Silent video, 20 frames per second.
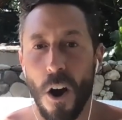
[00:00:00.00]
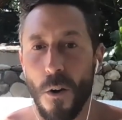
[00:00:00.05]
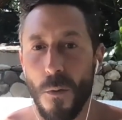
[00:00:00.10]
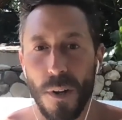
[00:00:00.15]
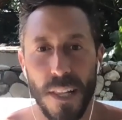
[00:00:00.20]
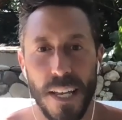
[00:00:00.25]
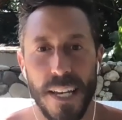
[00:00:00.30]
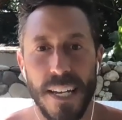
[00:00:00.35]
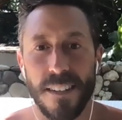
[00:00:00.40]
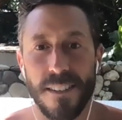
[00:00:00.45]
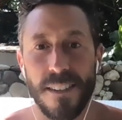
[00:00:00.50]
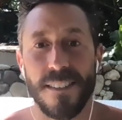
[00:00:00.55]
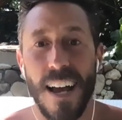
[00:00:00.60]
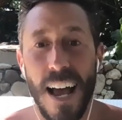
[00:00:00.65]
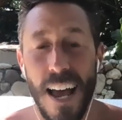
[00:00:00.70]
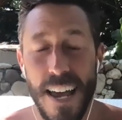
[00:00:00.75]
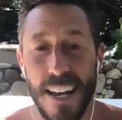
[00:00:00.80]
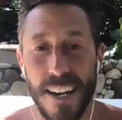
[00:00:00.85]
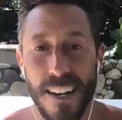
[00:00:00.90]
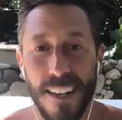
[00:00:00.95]
are related to
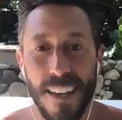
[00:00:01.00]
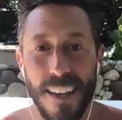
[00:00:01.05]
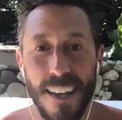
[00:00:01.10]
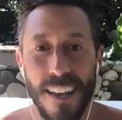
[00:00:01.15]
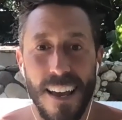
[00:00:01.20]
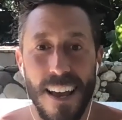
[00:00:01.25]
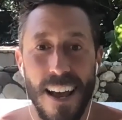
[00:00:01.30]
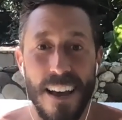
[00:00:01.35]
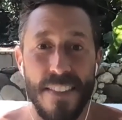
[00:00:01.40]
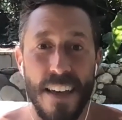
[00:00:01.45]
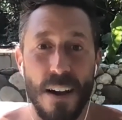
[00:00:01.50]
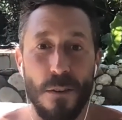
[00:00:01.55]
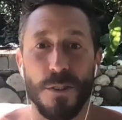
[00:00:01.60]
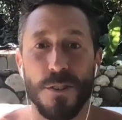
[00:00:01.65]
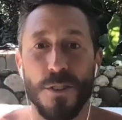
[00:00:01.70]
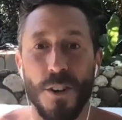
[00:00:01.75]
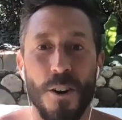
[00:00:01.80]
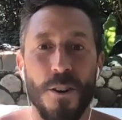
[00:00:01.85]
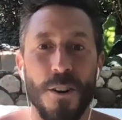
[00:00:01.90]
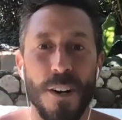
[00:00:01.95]
diet, and that
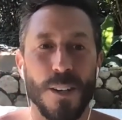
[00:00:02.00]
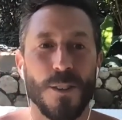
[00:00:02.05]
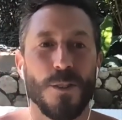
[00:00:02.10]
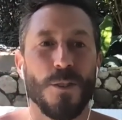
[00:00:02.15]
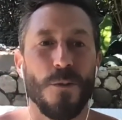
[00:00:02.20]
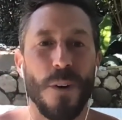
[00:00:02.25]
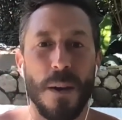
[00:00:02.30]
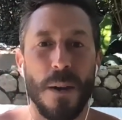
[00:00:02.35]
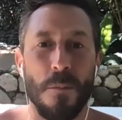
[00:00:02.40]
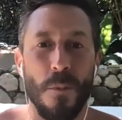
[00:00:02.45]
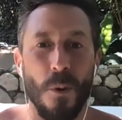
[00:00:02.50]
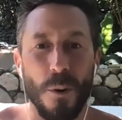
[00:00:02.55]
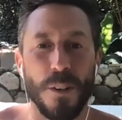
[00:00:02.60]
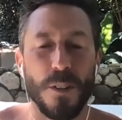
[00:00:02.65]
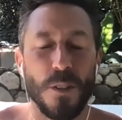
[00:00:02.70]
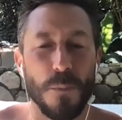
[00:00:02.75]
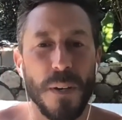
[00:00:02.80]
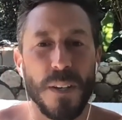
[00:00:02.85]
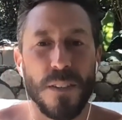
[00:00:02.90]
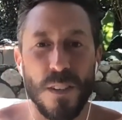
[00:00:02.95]
returning to a more
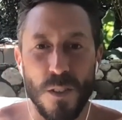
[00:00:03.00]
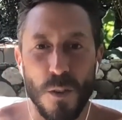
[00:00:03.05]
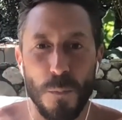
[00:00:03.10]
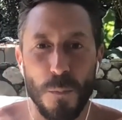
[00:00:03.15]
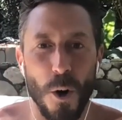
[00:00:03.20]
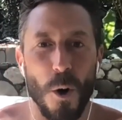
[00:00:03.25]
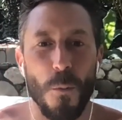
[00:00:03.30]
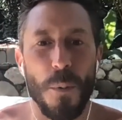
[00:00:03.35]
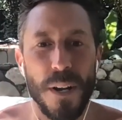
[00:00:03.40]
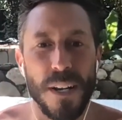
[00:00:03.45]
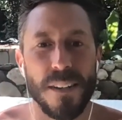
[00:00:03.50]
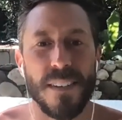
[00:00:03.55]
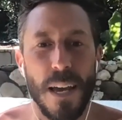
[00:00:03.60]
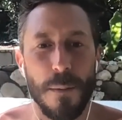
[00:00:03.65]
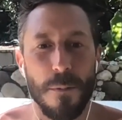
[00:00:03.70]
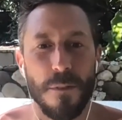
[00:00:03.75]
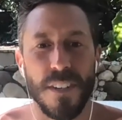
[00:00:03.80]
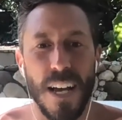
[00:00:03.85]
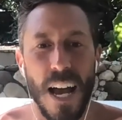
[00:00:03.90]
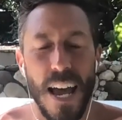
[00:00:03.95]
species-appropriate
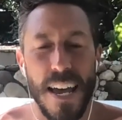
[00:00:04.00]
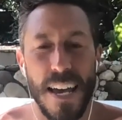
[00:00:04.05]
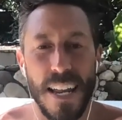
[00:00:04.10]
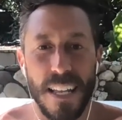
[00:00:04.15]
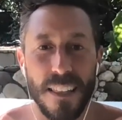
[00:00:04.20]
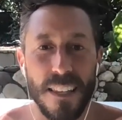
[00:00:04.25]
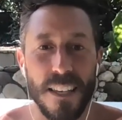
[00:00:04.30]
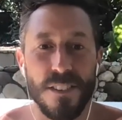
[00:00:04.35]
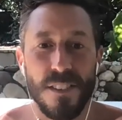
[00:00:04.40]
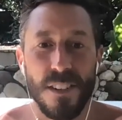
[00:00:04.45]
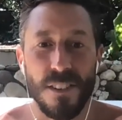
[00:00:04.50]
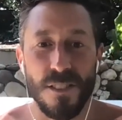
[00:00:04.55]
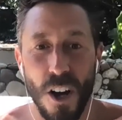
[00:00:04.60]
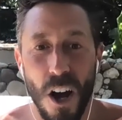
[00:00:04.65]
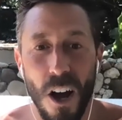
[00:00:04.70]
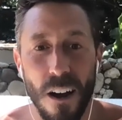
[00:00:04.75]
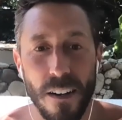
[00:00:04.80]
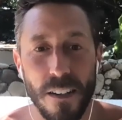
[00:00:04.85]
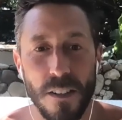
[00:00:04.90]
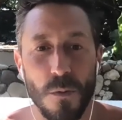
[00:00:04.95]
type of diet, at least in
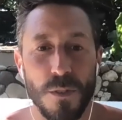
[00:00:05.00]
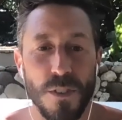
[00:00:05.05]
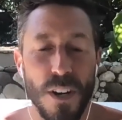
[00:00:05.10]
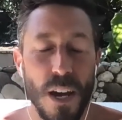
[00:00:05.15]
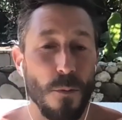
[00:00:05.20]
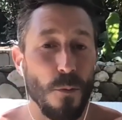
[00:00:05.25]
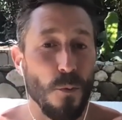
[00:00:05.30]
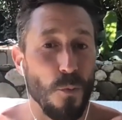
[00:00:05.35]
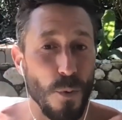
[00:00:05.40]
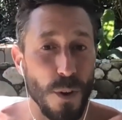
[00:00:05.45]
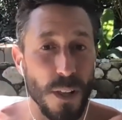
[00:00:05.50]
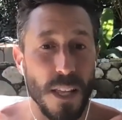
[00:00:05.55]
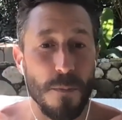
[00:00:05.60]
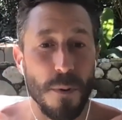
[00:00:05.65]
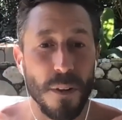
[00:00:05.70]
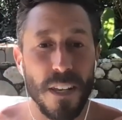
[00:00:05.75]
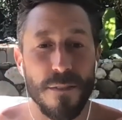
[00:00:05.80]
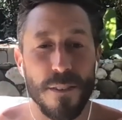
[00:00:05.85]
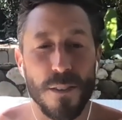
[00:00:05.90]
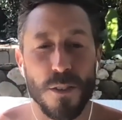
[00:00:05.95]
dogs, which I really
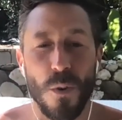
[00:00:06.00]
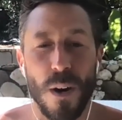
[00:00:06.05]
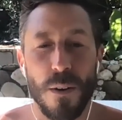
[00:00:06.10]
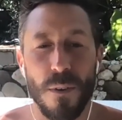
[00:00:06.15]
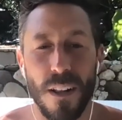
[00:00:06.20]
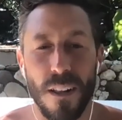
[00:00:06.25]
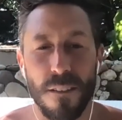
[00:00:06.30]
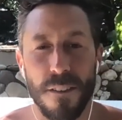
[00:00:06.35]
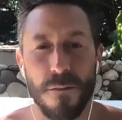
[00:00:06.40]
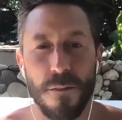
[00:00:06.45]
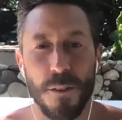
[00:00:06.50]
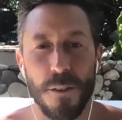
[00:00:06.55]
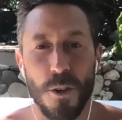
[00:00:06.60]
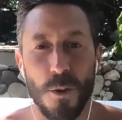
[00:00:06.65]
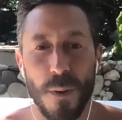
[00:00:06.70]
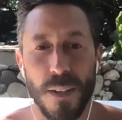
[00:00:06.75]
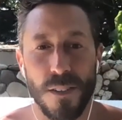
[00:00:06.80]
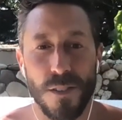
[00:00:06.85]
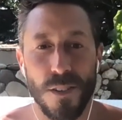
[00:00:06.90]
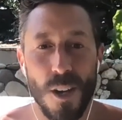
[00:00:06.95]
believe is quite relevant for
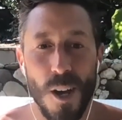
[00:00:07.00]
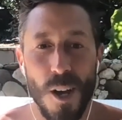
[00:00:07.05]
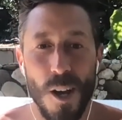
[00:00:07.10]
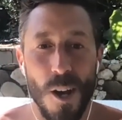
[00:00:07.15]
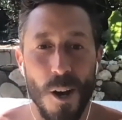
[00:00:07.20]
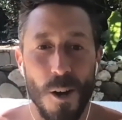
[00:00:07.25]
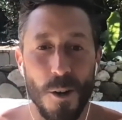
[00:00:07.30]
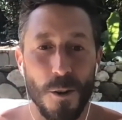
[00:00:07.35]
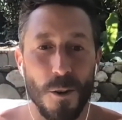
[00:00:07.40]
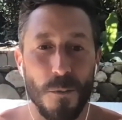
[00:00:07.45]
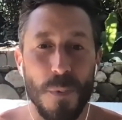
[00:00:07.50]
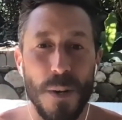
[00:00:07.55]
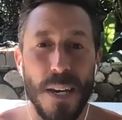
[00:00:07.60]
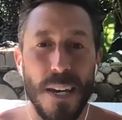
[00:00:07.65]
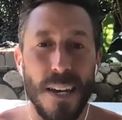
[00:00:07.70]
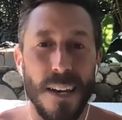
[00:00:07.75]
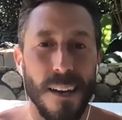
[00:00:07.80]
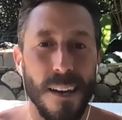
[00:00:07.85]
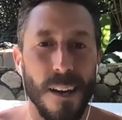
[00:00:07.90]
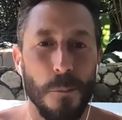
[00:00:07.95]
humans, could
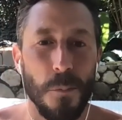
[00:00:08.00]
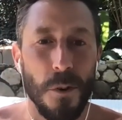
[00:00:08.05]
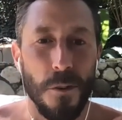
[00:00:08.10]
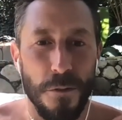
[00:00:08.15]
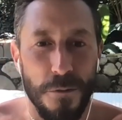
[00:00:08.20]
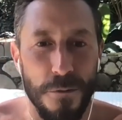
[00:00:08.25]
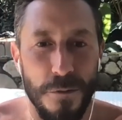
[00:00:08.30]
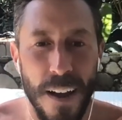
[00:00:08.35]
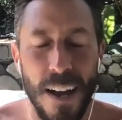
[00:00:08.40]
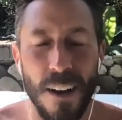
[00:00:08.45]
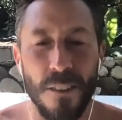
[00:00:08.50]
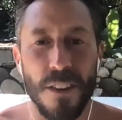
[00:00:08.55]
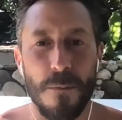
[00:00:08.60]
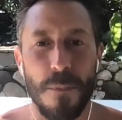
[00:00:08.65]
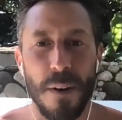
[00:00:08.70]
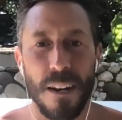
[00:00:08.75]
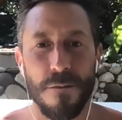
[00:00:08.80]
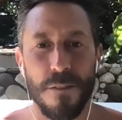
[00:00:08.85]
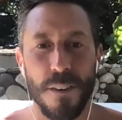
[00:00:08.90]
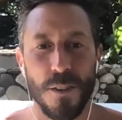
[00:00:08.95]
be profoundly
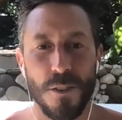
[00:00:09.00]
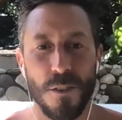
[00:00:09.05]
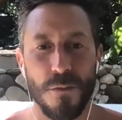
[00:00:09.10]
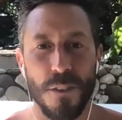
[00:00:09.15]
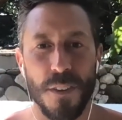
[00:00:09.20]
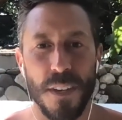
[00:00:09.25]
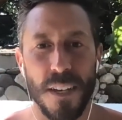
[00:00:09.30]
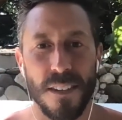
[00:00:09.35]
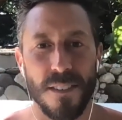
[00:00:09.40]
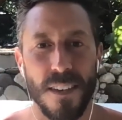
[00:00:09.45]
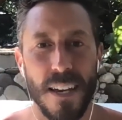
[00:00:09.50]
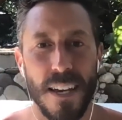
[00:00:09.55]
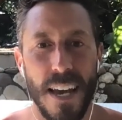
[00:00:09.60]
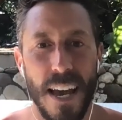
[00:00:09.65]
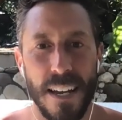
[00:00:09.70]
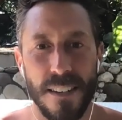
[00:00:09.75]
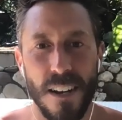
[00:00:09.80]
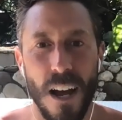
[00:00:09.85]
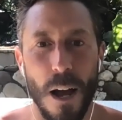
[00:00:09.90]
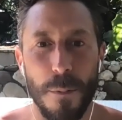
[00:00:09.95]
beneficial for things like
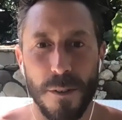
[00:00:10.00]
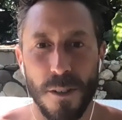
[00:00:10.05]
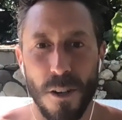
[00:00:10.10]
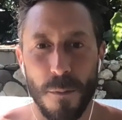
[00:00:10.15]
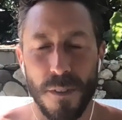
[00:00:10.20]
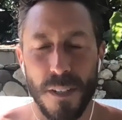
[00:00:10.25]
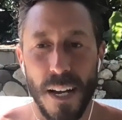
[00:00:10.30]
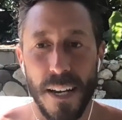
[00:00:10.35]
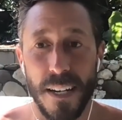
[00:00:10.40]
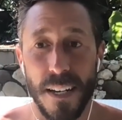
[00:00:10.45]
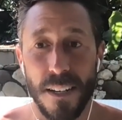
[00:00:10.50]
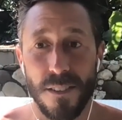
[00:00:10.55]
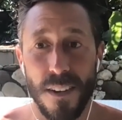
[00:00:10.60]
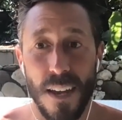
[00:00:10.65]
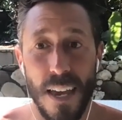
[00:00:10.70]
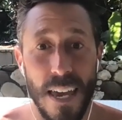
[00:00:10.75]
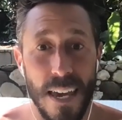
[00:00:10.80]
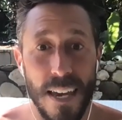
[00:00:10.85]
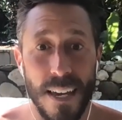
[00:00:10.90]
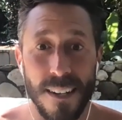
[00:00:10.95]
atopic dermatitis,
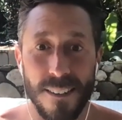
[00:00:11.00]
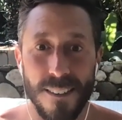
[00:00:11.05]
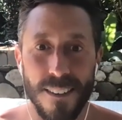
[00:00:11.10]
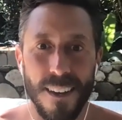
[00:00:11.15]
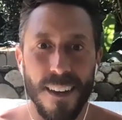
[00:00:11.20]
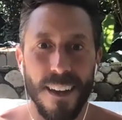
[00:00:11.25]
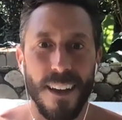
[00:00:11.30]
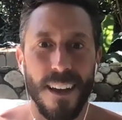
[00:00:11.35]
and